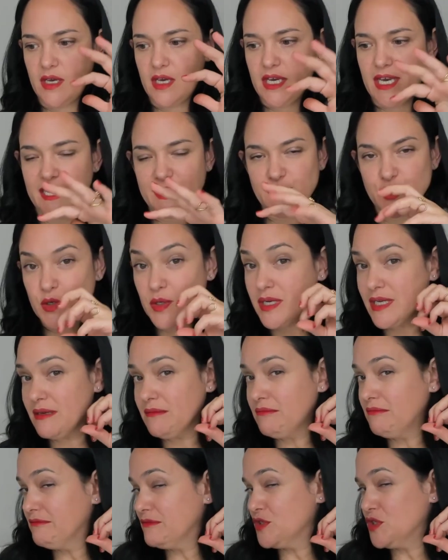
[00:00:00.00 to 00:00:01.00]
And so
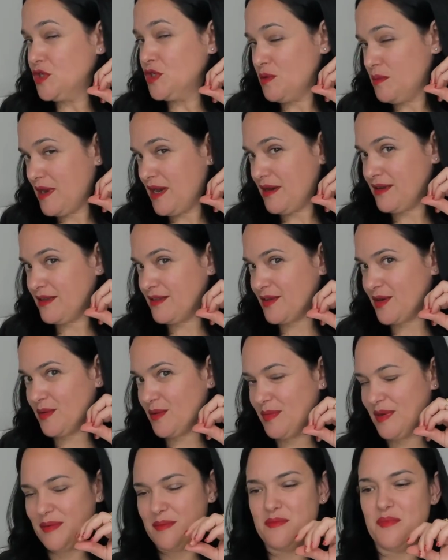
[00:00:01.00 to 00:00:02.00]
to zoom out a little
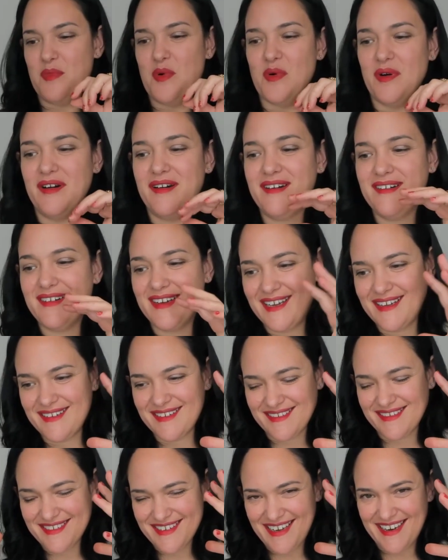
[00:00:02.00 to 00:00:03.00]
bit more
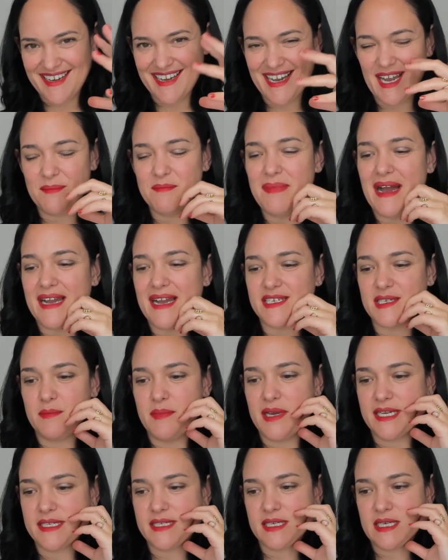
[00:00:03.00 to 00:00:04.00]
and kind of come back to
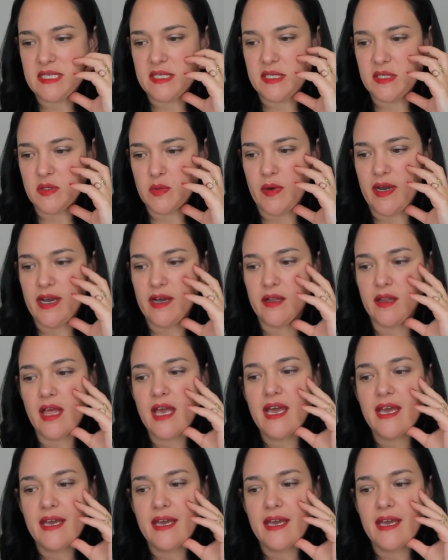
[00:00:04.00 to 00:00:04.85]
basics as well,